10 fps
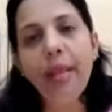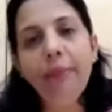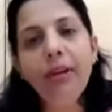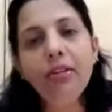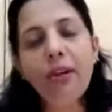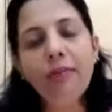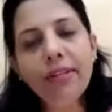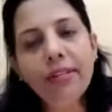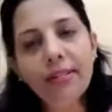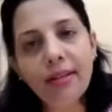because after
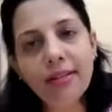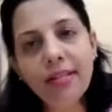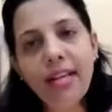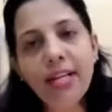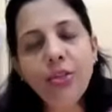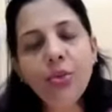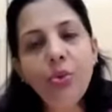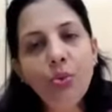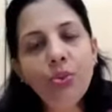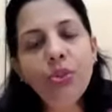a certain age you
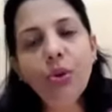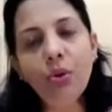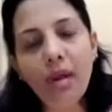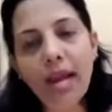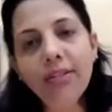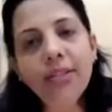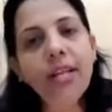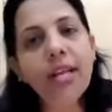lose your collagen